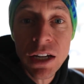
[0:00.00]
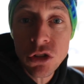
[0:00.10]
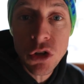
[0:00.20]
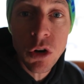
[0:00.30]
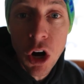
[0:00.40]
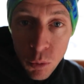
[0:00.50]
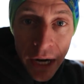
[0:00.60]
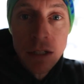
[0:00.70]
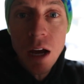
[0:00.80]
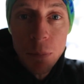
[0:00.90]
needles are, are
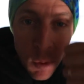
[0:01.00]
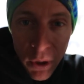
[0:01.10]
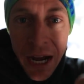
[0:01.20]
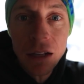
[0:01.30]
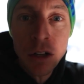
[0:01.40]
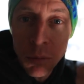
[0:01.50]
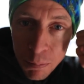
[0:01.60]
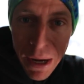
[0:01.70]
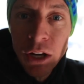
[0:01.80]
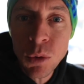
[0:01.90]
raked up. We got a little
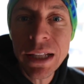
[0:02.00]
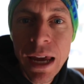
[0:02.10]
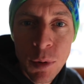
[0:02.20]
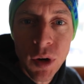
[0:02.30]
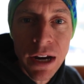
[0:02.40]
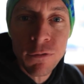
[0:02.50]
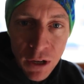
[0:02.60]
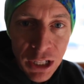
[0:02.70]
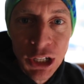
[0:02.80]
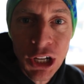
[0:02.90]
manual labor in,
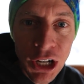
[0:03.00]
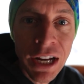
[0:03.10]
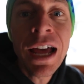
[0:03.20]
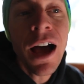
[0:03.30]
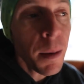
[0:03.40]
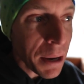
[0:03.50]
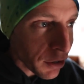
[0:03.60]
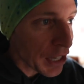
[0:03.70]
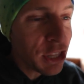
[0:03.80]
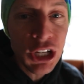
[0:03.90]
feeling good
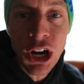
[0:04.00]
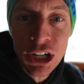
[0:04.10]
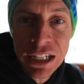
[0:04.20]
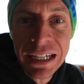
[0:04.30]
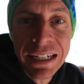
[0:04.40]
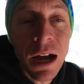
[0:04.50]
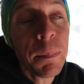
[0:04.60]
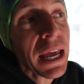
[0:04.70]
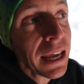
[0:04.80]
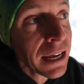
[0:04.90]
about getting the yard cleaned
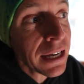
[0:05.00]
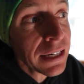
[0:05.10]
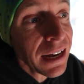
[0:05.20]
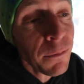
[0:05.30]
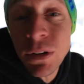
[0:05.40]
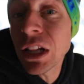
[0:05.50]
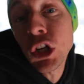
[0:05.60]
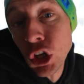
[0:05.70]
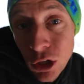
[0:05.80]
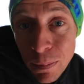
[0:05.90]
up, and I'm feeling
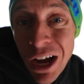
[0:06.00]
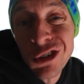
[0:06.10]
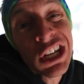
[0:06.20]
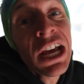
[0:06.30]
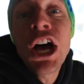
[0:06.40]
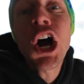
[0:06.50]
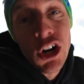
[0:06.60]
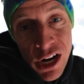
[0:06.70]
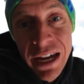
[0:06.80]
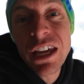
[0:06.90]
good about
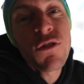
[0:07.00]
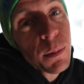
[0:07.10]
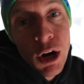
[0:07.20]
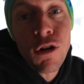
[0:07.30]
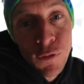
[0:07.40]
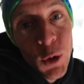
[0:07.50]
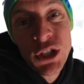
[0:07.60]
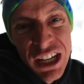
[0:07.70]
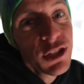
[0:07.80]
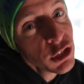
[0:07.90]
our Nike Vomero
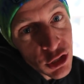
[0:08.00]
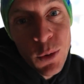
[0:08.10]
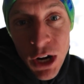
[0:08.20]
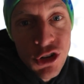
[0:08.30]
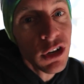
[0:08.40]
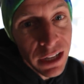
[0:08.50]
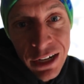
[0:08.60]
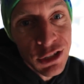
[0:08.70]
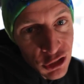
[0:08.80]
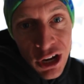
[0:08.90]
14 situation,
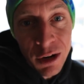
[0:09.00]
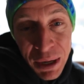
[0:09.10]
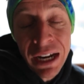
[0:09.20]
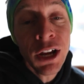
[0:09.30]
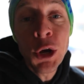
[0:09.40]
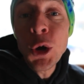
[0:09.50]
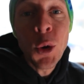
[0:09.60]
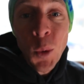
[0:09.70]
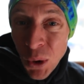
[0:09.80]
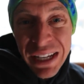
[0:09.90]
ladies and gentlemen.
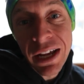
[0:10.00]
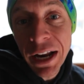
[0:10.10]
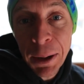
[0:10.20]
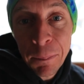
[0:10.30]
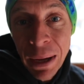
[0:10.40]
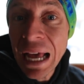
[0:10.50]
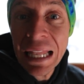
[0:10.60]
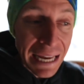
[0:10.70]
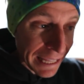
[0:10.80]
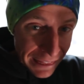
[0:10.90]
We did it.
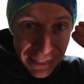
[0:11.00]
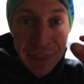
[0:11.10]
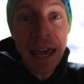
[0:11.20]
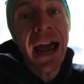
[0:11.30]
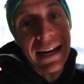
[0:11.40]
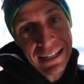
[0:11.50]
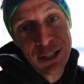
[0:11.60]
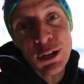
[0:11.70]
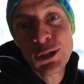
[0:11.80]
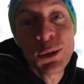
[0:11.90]
Like that.
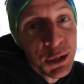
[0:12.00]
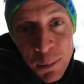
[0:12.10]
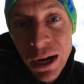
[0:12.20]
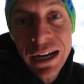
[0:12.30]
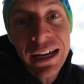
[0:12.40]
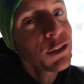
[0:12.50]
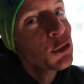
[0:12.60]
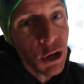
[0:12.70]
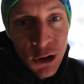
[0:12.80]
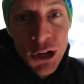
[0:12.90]
So somebody
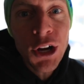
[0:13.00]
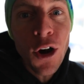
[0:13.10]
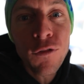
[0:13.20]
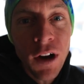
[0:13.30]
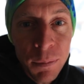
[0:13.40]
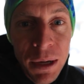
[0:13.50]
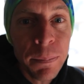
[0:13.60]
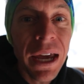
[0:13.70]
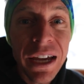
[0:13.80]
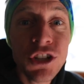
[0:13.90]
started a GoFundMe
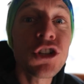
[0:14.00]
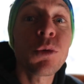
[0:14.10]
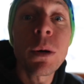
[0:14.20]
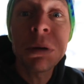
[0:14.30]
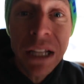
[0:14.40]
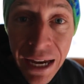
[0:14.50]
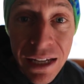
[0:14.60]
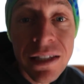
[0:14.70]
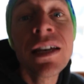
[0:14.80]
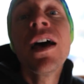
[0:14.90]
page to
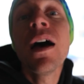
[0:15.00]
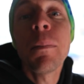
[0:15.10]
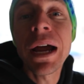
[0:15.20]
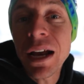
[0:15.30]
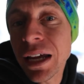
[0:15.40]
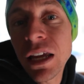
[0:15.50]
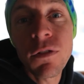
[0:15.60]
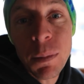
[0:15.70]
replace my Nike